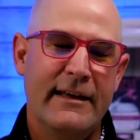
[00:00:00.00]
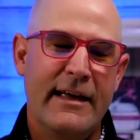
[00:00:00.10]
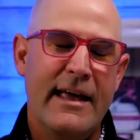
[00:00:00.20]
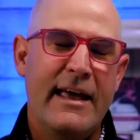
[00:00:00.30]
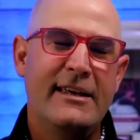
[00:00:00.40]

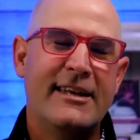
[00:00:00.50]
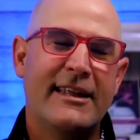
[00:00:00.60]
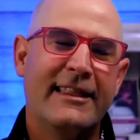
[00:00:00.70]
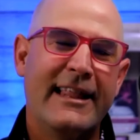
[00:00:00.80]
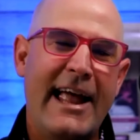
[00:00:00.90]
he said
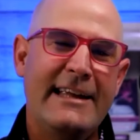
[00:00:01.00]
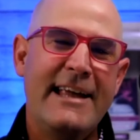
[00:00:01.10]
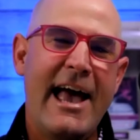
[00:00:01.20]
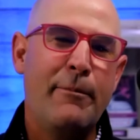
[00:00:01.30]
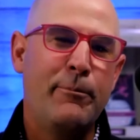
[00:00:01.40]

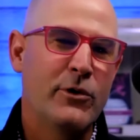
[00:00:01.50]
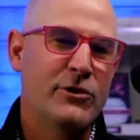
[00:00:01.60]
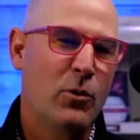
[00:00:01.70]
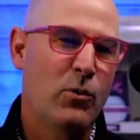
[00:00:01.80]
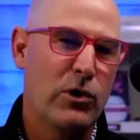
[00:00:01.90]
lagniappe was a
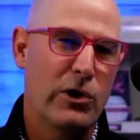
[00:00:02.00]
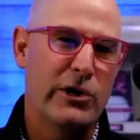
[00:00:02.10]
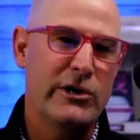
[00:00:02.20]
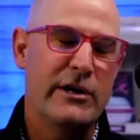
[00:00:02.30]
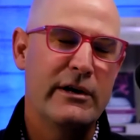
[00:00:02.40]

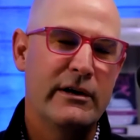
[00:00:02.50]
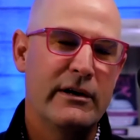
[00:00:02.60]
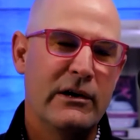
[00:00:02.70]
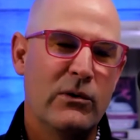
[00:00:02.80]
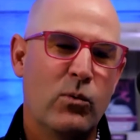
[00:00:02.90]
word
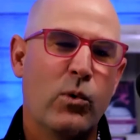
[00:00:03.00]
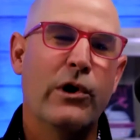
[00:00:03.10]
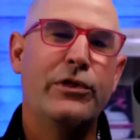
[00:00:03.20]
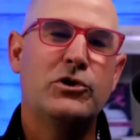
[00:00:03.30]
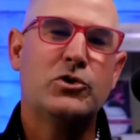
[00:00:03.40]

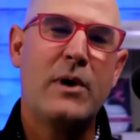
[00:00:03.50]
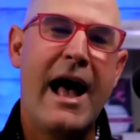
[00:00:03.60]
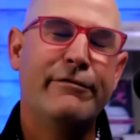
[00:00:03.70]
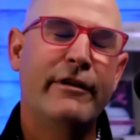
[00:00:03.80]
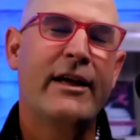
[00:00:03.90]
worth
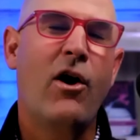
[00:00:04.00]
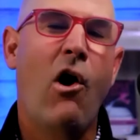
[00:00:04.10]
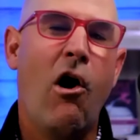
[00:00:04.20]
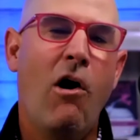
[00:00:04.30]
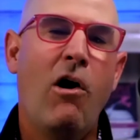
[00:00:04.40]
traveling
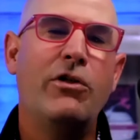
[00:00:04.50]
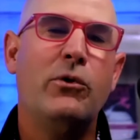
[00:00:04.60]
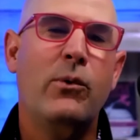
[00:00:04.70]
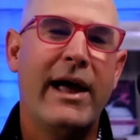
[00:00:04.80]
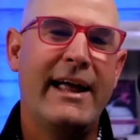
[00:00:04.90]
all the
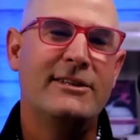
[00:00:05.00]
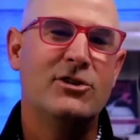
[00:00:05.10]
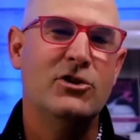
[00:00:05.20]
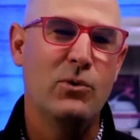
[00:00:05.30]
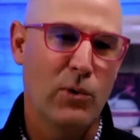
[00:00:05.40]
way to
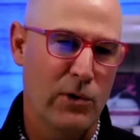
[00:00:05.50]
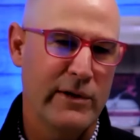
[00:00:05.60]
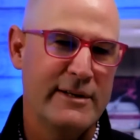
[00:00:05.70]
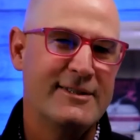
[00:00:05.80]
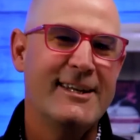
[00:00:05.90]
New
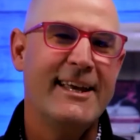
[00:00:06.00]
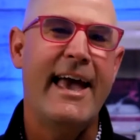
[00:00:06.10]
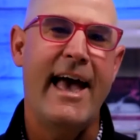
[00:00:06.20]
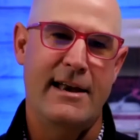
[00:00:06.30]
Orleans to get.